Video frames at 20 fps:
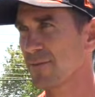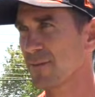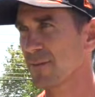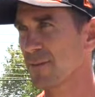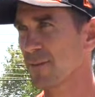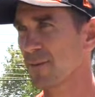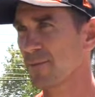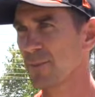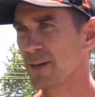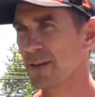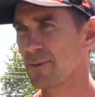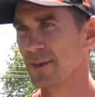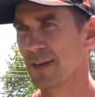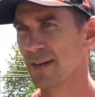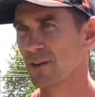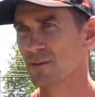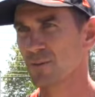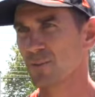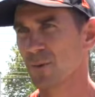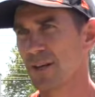The
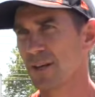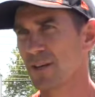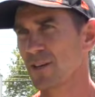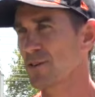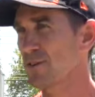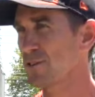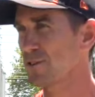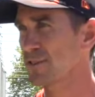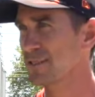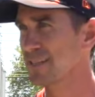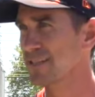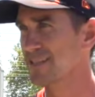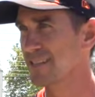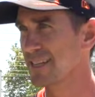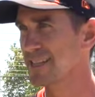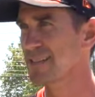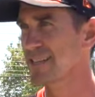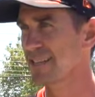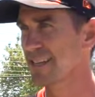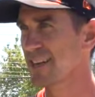BBL has been a huge
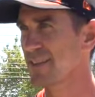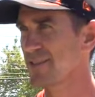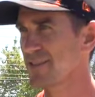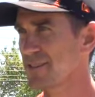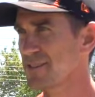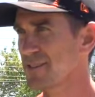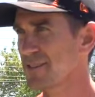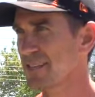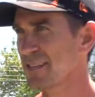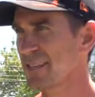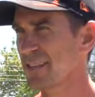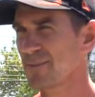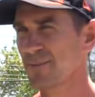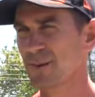success again this year.